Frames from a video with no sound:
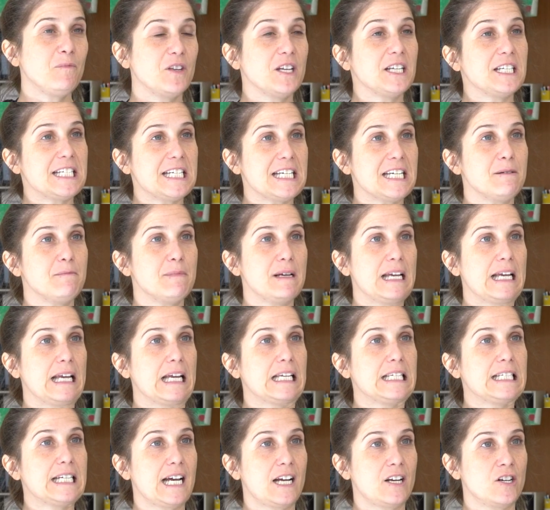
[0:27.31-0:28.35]
the T being
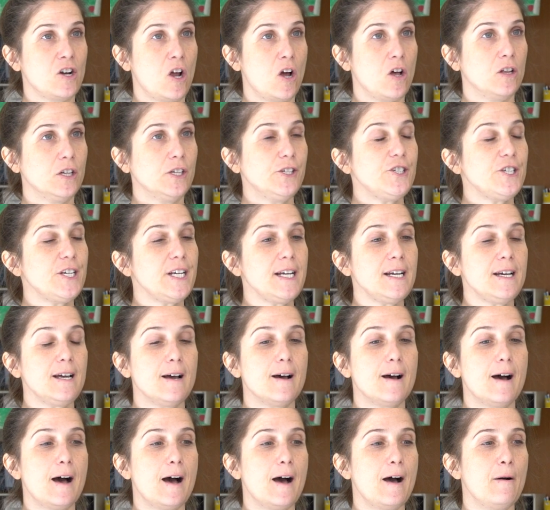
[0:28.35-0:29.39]
technology,
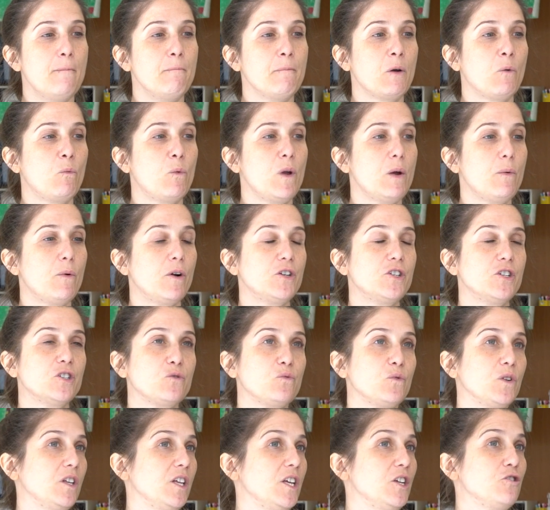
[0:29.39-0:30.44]
um, and we were just
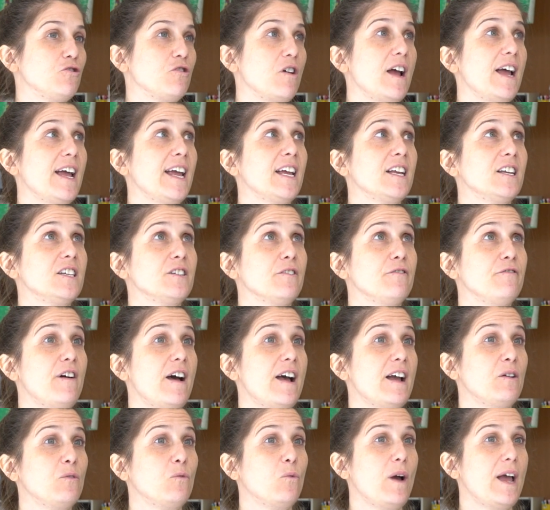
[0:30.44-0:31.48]
really trying to
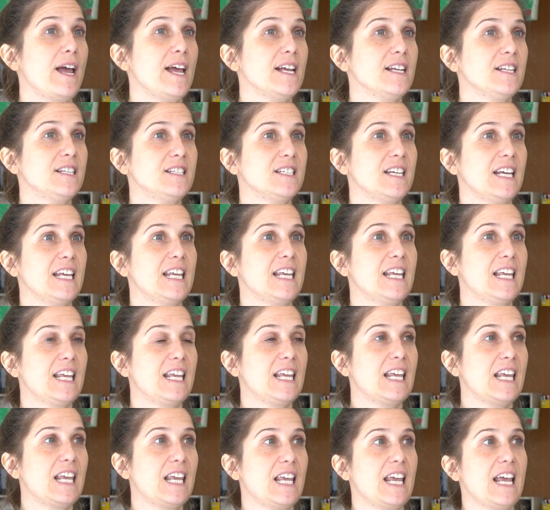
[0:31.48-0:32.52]
find ways to
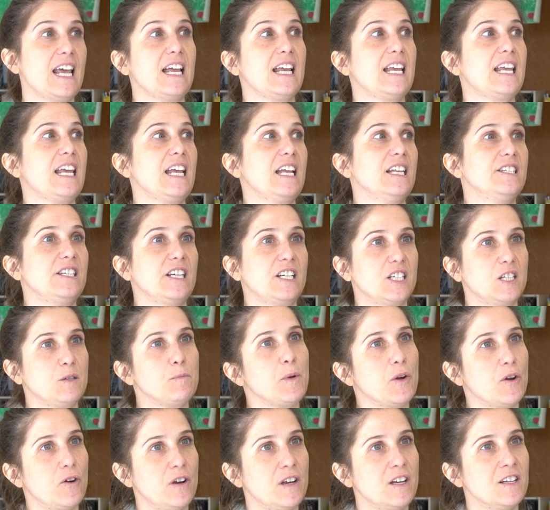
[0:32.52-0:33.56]
get kids
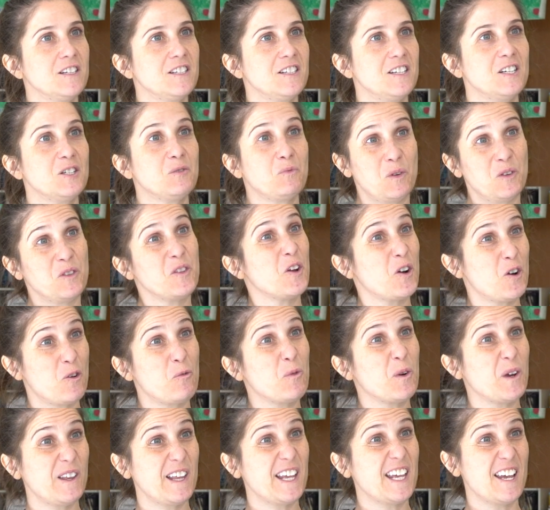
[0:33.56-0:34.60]
experiences when they're
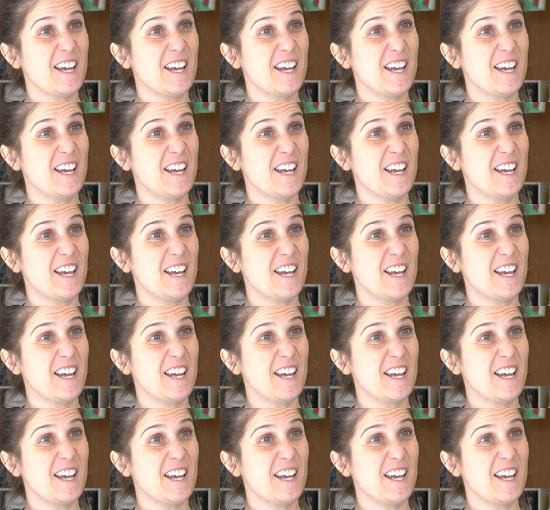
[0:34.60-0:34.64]
really